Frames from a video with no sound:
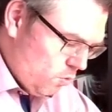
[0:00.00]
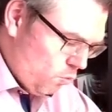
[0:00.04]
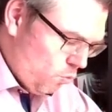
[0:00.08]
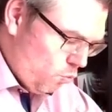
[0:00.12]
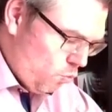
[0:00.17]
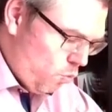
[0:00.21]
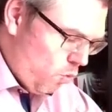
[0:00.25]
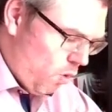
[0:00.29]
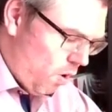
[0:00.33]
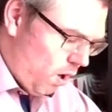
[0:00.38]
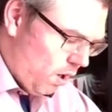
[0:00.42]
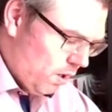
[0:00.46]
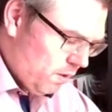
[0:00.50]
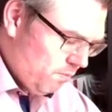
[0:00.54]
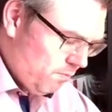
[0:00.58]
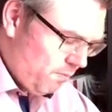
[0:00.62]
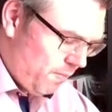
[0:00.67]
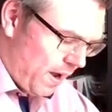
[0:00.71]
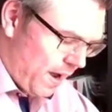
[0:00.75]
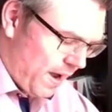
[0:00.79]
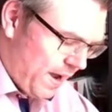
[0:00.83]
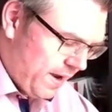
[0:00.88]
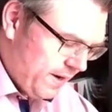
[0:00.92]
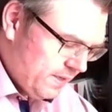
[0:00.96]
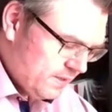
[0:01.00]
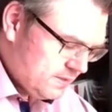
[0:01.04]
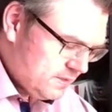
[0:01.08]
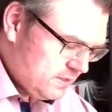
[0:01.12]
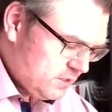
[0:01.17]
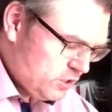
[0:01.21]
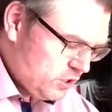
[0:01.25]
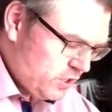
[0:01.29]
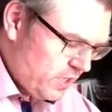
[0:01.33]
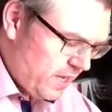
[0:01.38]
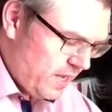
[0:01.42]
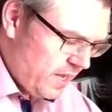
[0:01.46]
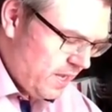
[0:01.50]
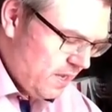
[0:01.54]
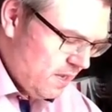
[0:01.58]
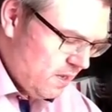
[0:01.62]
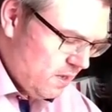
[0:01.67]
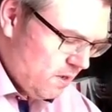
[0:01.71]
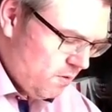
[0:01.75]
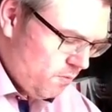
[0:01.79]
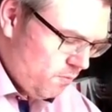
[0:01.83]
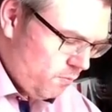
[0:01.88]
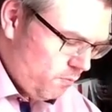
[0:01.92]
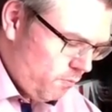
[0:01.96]
1 minus j
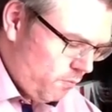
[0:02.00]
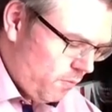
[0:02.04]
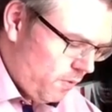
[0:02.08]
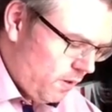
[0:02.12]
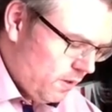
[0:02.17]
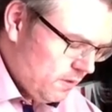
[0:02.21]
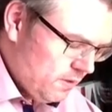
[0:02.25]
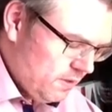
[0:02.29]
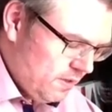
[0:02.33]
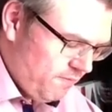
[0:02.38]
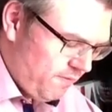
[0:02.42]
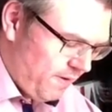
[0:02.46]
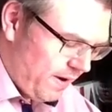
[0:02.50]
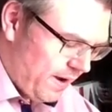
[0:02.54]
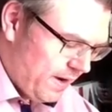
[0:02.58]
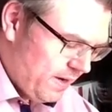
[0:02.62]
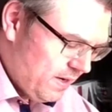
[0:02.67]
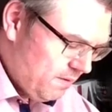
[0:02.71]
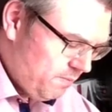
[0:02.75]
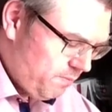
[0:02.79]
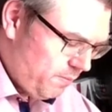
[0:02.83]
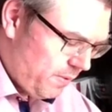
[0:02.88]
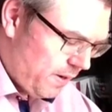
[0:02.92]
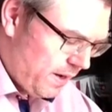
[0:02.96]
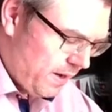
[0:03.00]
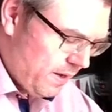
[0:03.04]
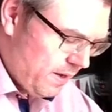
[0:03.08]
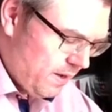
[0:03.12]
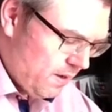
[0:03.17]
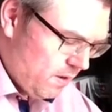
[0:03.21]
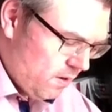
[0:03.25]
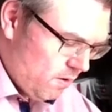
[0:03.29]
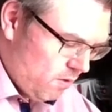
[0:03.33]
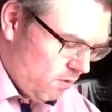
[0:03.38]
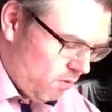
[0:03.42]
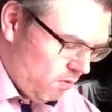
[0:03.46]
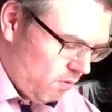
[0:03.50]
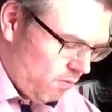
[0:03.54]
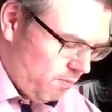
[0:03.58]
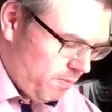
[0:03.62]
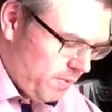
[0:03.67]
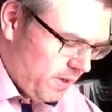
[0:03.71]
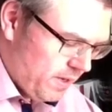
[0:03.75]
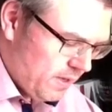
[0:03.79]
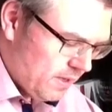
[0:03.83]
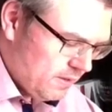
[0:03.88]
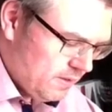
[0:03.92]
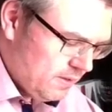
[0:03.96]
1 divided by
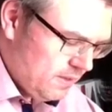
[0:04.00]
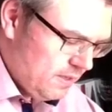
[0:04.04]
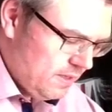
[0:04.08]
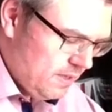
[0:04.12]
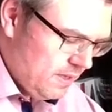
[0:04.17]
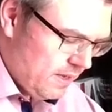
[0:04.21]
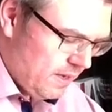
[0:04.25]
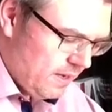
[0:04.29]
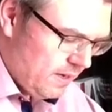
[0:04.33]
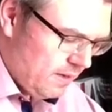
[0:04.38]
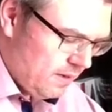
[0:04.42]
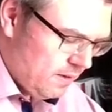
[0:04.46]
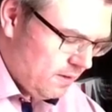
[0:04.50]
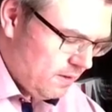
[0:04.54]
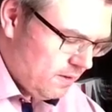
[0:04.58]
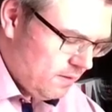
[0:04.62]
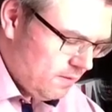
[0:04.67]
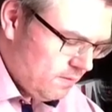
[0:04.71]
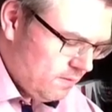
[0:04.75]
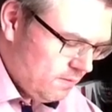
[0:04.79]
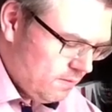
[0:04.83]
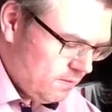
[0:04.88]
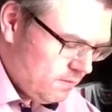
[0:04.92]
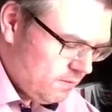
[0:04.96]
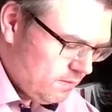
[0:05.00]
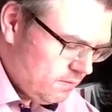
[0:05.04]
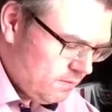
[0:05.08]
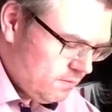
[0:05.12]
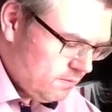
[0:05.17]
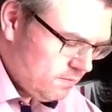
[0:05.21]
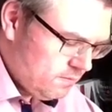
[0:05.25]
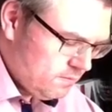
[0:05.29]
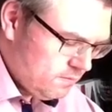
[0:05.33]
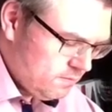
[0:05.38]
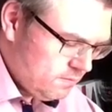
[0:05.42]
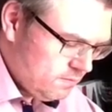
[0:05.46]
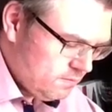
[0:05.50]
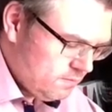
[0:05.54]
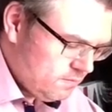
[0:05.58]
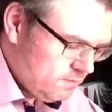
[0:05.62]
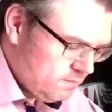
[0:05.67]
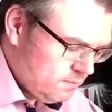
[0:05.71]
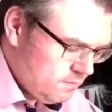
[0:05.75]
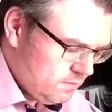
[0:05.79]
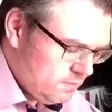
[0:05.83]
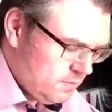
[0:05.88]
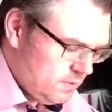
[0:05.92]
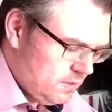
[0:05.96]
omega tn.
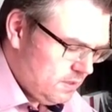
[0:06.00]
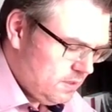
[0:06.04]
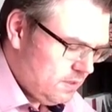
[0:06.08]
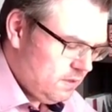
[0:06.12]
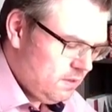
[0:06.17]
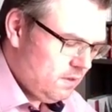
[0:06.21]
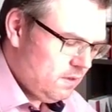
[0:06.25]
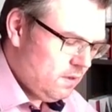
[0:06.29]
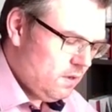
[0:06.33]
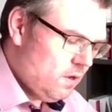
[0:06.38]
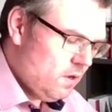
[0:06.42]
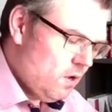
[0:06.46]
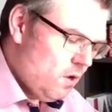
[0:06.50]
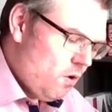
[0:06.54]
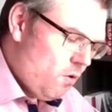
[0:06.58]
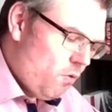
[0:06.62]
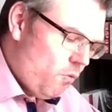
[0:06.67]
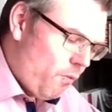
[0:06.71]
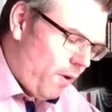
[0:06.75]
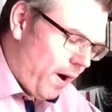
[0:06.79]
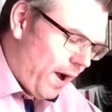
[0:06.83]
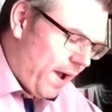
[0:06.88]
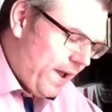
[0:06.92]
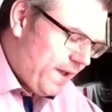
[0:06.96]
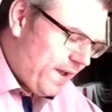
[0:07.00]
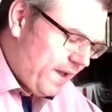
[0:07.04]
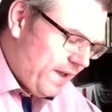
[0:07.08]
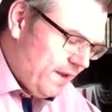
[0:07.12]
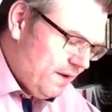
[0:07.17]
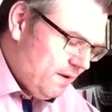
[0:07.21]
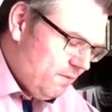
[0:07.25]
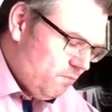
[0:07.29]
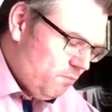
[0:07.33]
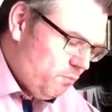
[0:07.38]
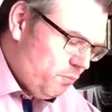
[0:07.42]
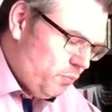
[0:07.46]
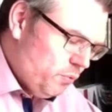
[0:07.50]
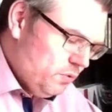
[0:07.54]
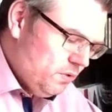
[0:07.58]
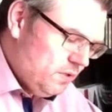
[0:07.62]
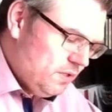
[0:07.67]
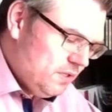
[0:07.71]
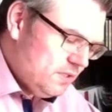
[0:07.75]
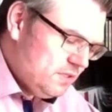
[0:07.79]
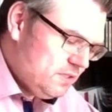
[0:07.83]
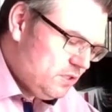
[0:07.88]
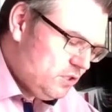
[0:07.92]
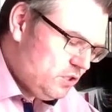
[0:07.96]
Yeah? Why can put
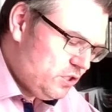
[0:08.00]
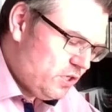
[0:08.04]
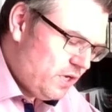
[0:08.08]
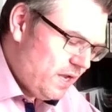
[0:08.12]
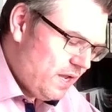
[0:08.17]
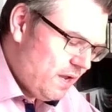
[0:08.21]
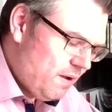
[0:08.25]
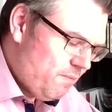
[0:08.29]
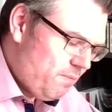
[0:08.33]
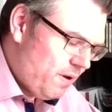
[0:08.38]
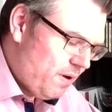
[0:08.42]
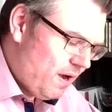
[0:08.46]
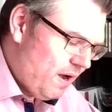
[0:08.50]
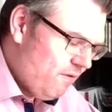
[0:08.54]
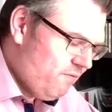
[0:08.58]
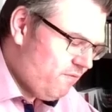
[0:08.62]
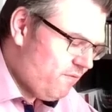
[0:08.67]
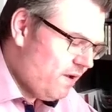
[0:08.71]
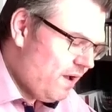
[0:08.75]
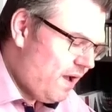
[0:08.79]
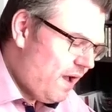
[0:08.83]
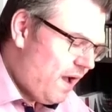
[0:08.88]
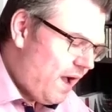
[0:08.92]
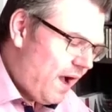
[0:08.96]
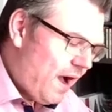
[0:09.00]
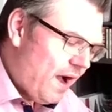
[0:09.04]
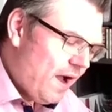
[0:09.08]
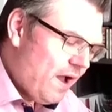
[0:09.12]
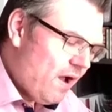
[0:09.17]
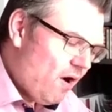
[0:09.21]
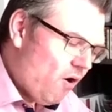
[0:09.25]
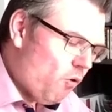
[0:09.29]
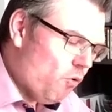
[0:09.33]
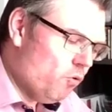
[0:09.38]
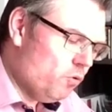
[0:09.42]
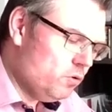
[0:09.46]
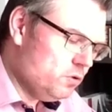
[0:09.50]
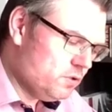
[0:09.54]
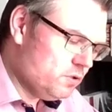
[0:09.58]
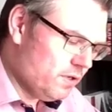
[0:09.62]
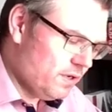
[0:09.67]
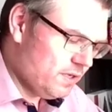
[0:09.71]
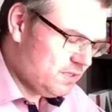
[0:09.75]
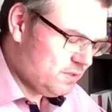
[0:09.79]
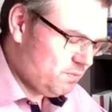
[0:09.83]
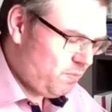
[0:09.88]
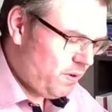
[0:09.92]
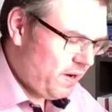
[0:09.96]
this j above? I also
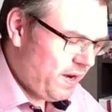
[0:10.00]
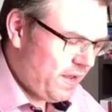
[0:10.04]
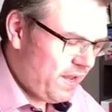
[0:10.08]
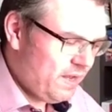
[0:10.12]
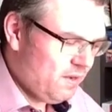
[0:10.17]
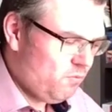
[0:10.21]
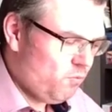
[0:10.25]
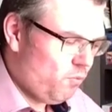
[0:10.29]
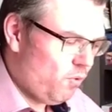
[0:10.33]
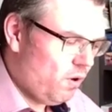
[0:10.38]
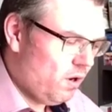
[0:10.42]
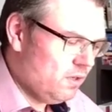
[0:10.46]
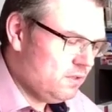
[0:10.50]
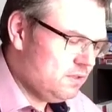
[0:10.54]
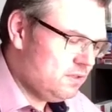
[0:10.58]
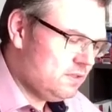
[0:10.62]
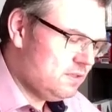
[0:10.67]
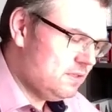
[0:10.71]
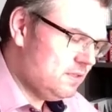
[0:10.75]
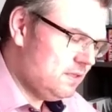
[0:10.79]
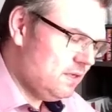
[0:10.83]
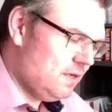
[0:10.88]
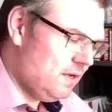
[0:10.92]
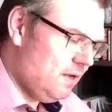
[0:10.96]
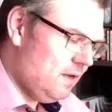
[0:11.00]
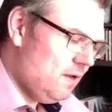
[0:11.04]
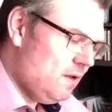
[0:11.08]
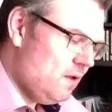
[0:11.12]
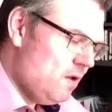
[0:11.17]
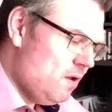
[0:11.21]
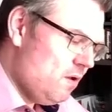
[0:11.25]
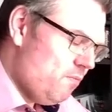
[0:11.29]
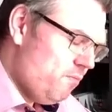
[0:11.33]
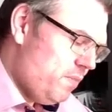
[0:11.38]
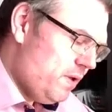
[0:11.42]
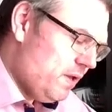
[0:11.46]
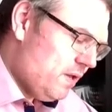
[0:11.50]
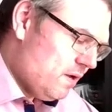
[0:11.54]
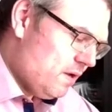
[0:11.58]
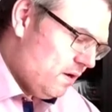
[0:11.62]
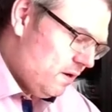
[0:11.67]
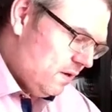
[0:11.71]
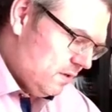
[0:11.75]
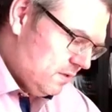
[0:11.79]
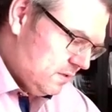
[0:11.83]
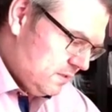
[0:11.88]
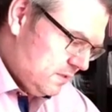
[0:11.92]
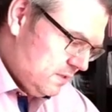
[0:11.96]
explained once, yeah?
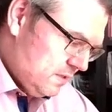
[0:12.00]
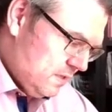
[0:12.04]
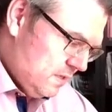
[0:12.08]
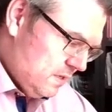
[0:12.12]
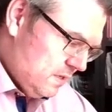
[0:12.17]
because